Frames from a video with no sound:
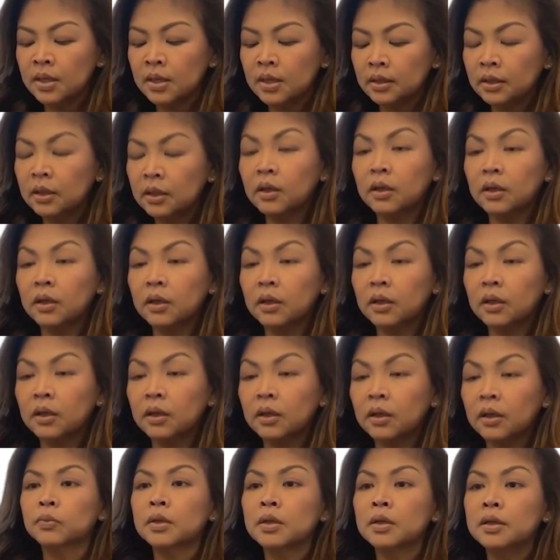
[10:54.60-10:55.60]
Look,
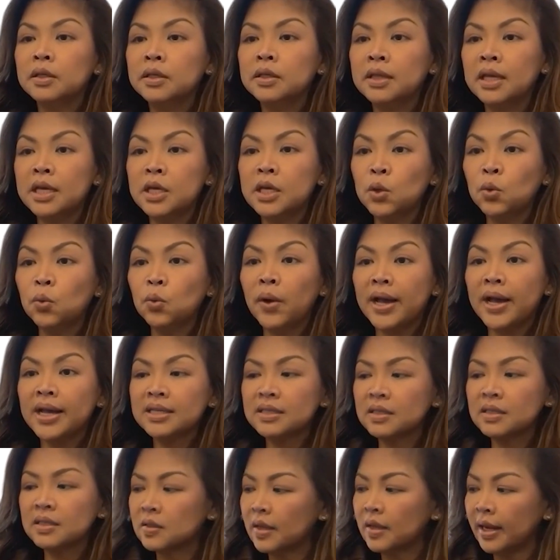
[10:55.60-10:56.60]
the
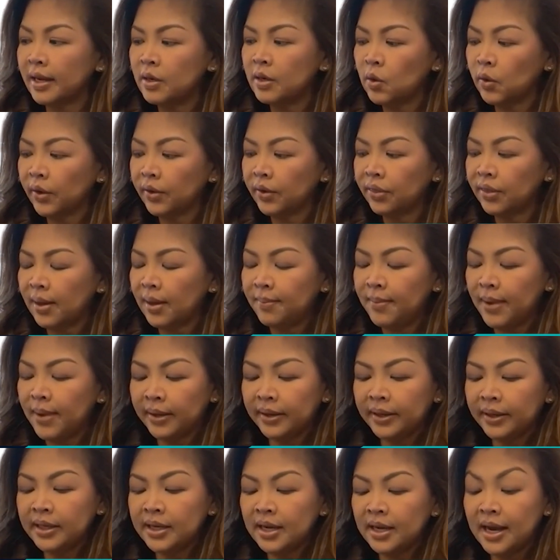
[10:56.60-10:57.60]
US and North
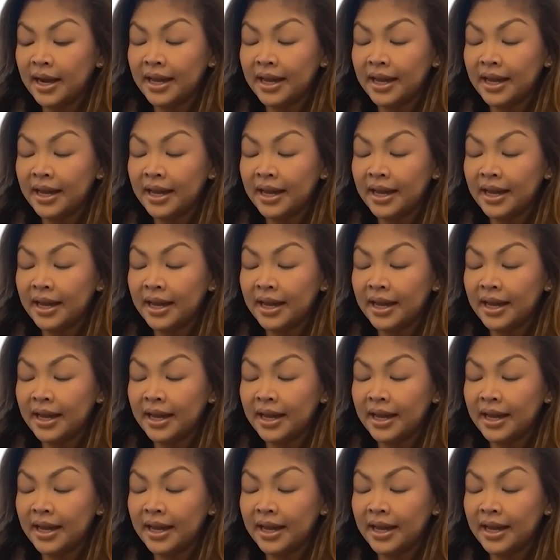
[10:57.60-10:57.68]
America,